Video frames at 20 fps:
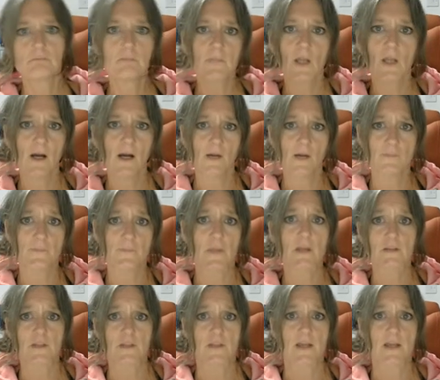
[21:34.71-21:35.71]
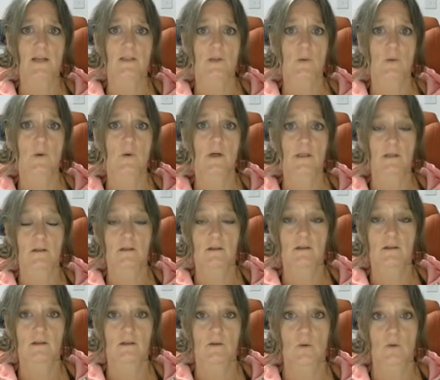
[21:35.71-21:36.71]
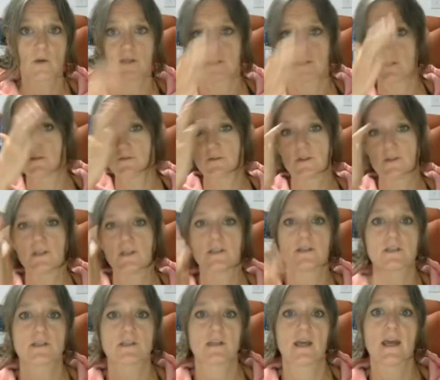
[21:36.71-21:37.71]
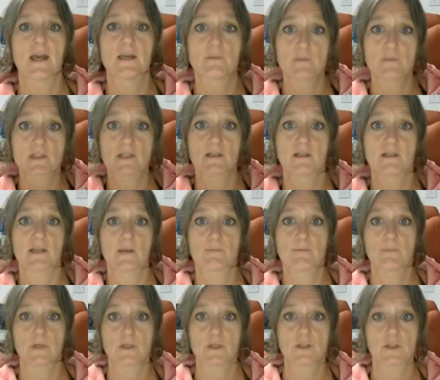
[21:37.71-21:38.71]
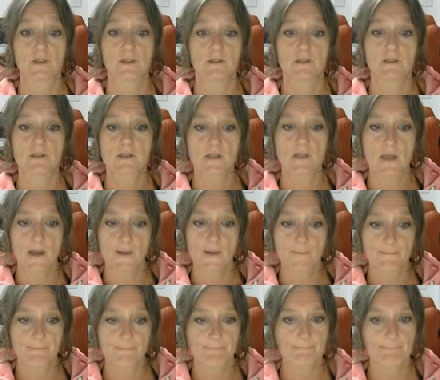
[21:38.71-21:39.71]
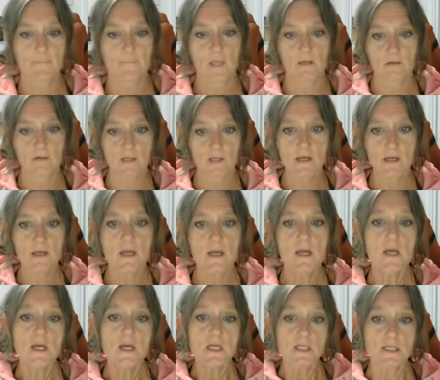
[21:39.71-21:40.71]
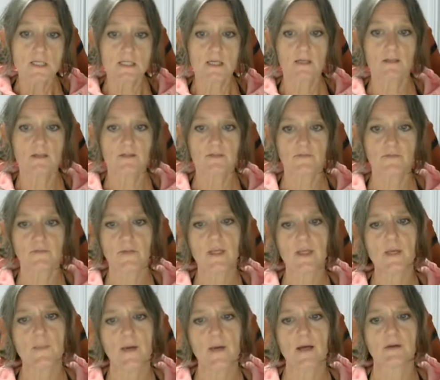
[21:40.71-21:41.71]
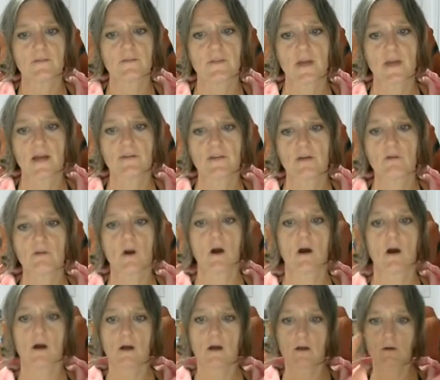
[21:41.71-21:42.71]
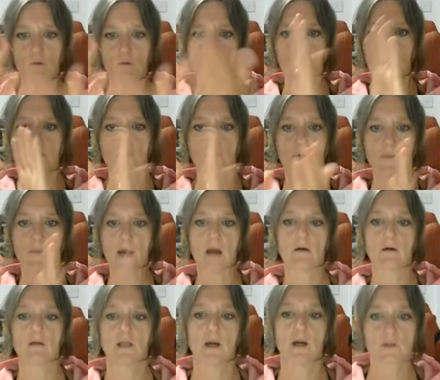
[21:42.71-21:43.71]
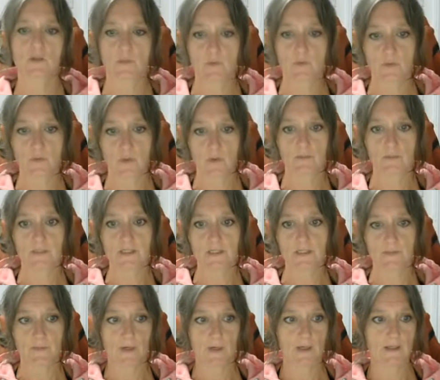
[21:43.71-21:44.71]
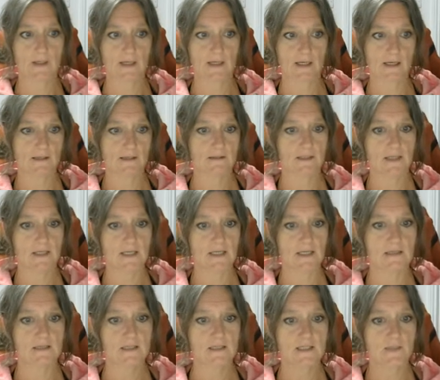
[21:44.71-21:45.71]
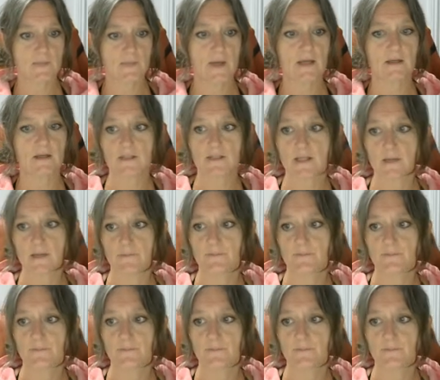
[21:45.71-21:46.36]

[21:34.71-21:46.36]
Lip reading: So that's quite different aims and ambitions there. Okay, so think about that. There are quite a lot of parallels between Mr Birling and the inspector.